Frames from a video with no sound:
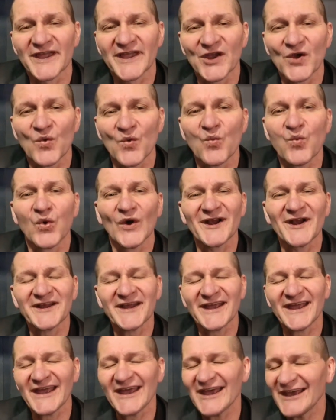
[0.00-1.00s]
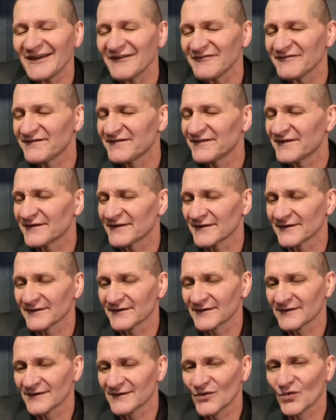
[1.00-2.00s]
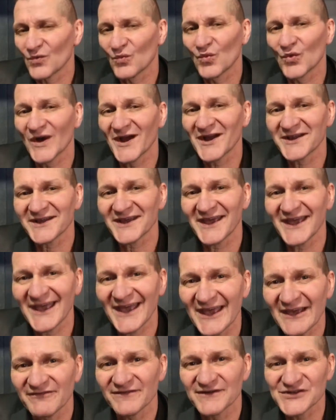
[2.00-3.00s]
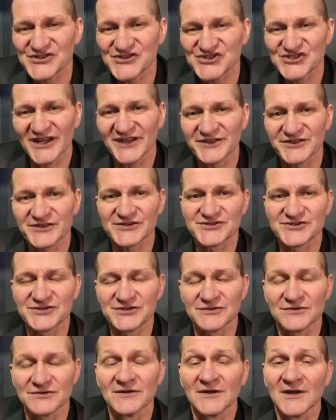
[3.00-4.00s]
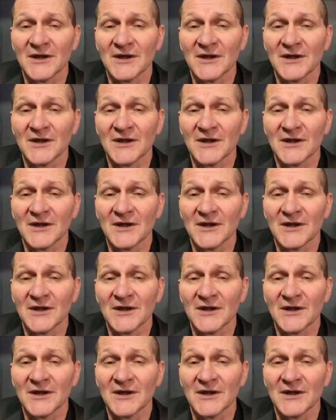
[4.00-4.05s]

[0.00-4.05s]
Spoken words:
whatever centers you.